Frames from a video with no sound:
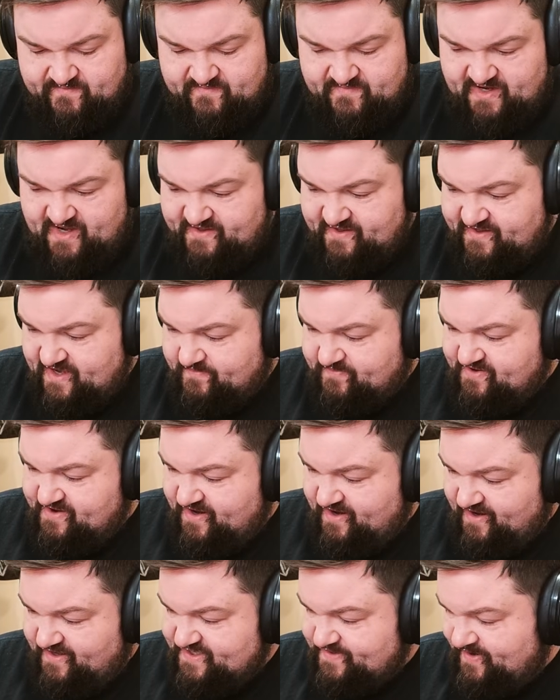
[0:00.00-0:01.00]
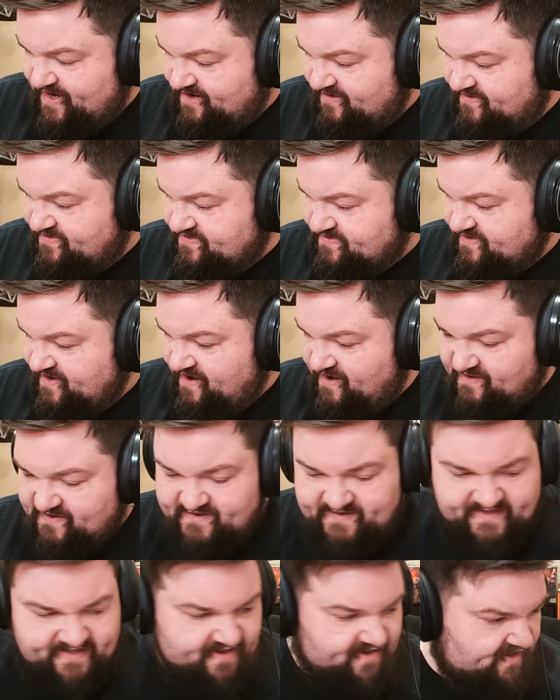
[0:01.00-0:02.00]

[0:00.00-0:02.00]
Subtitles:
I think that precon's about $100.